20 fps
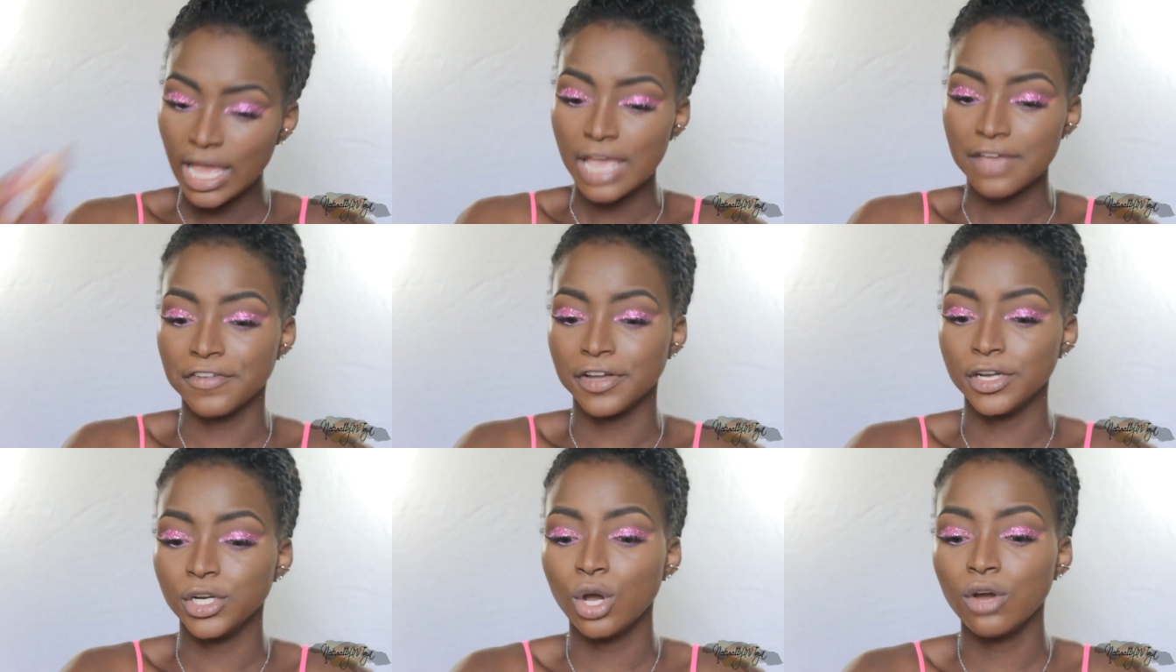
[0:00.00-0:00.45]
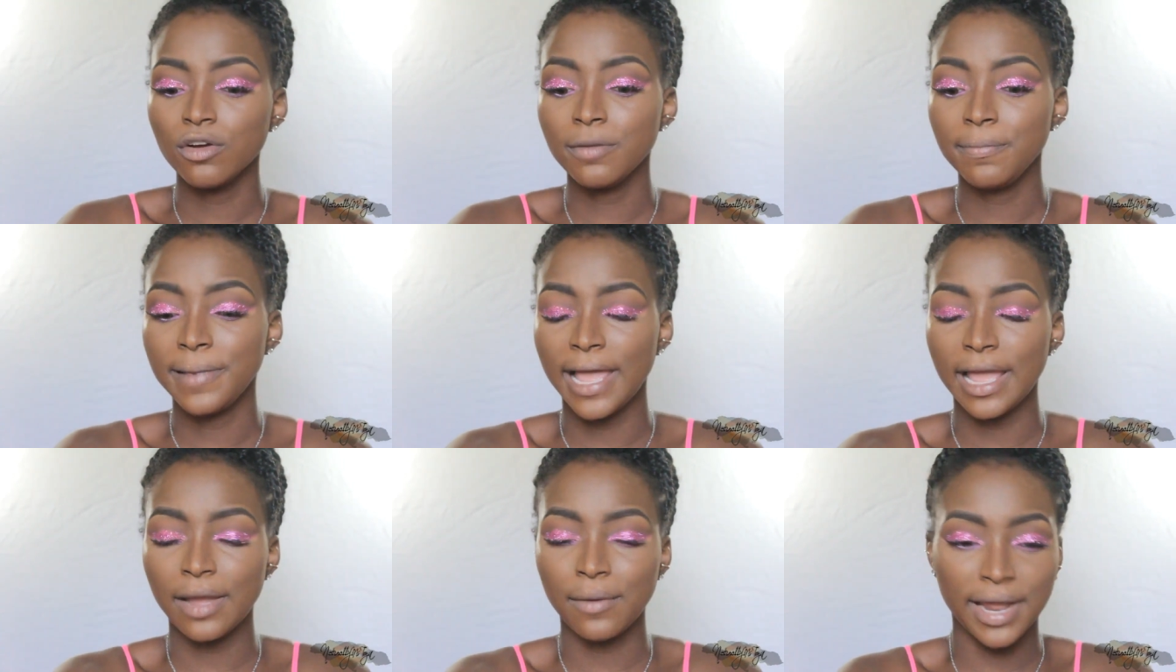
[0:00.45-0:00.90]
If I don't
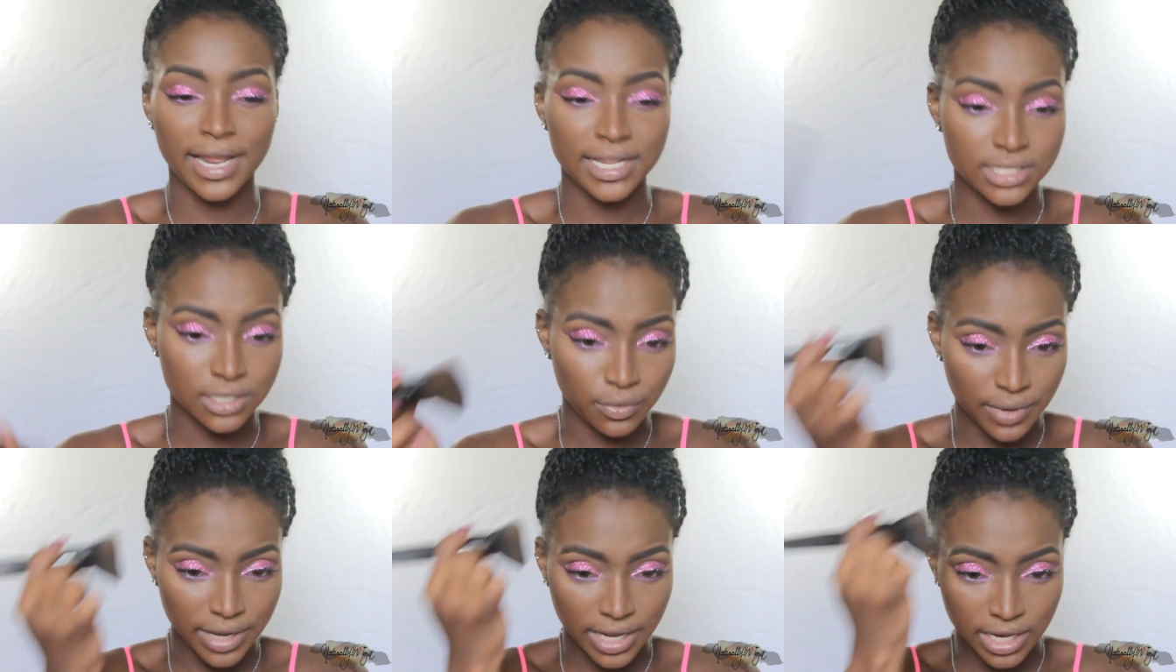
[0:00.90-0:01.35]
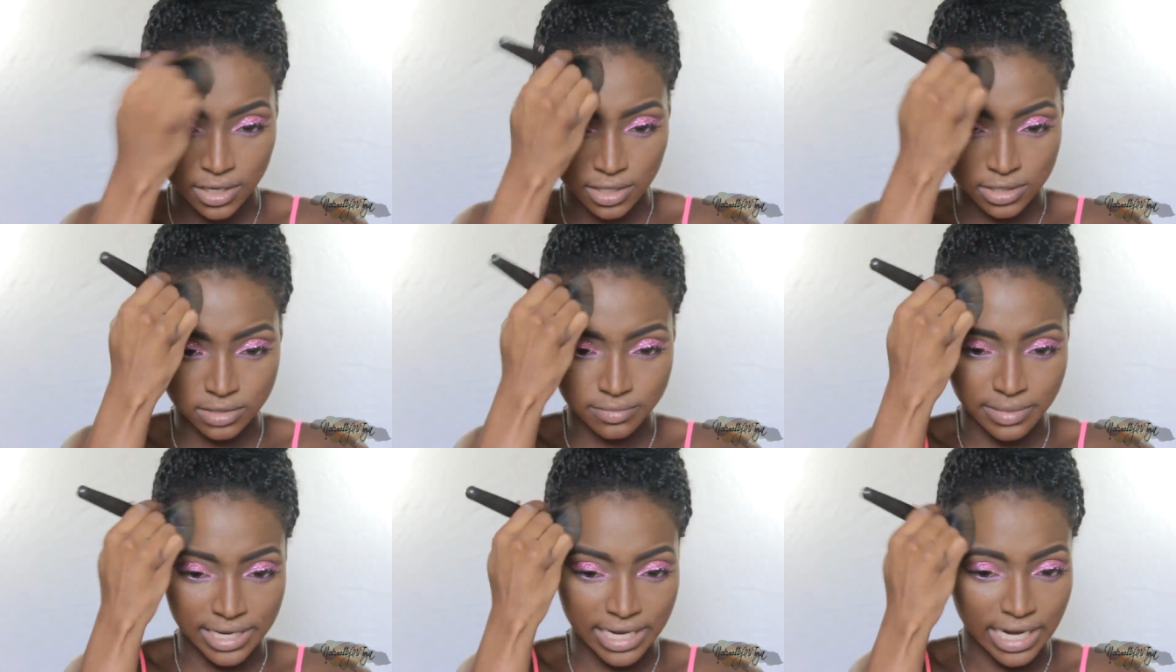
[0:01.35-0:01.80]
reply right away, it
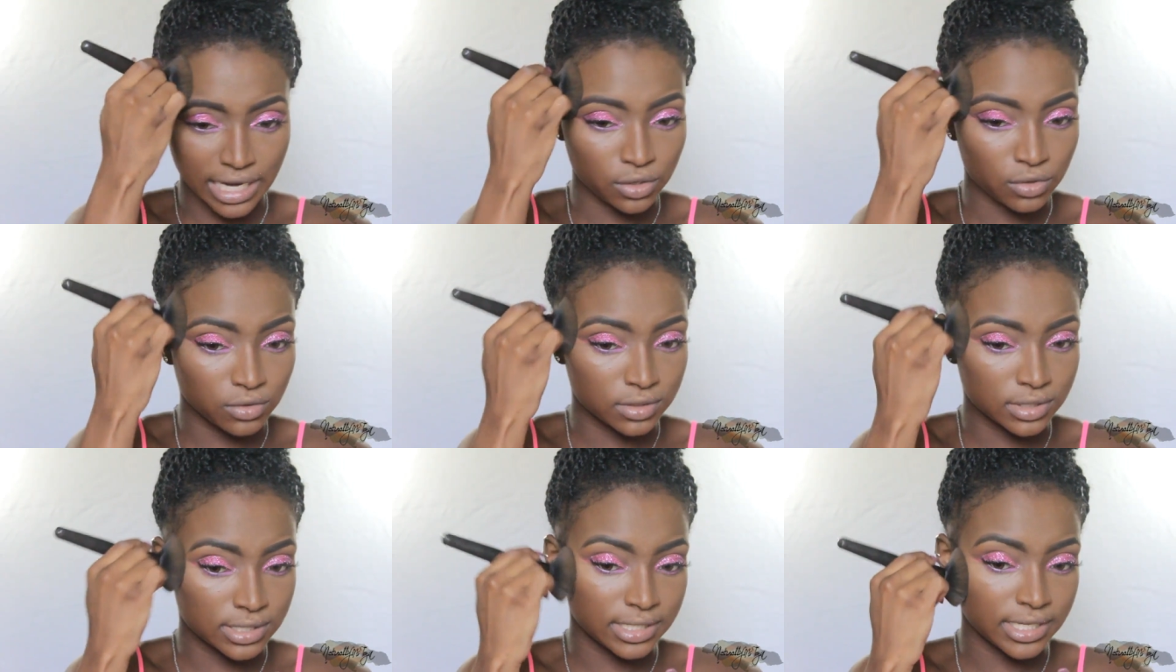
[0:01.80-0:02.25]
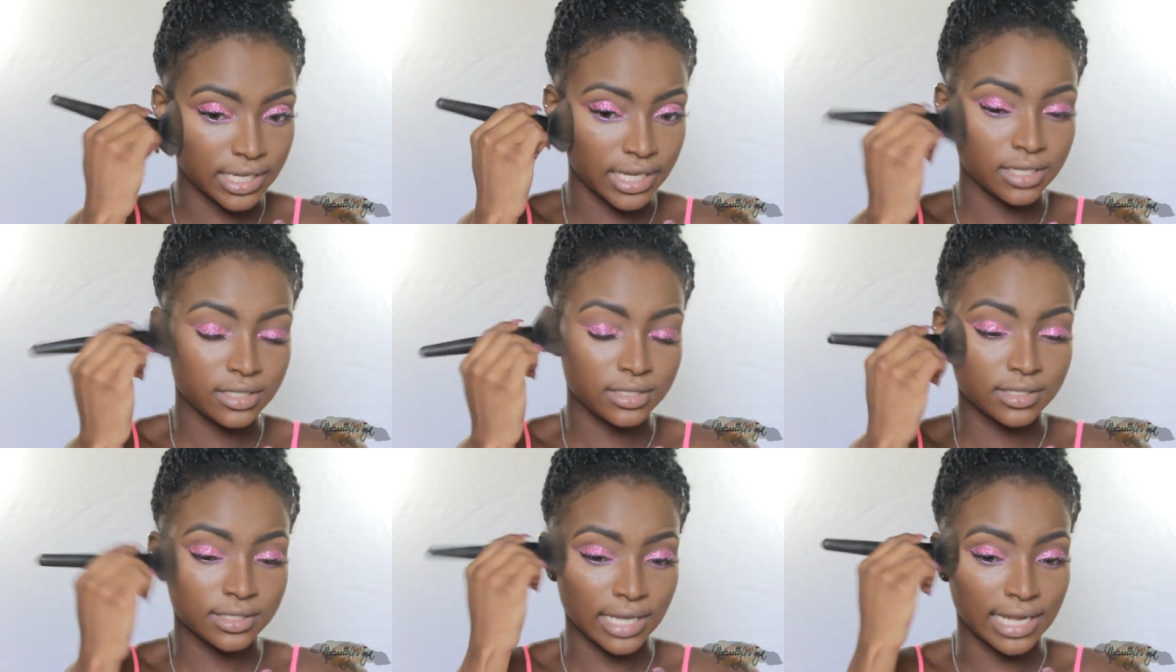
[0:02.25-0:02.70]
doesn't mean I don't see
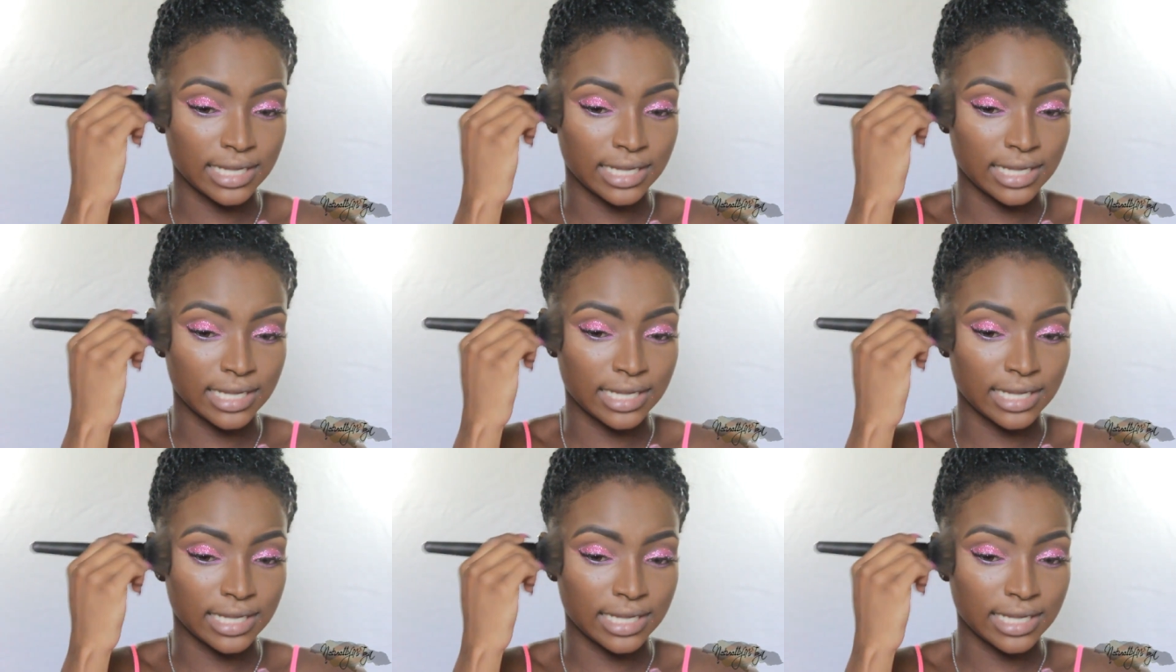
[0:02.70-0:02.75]
it.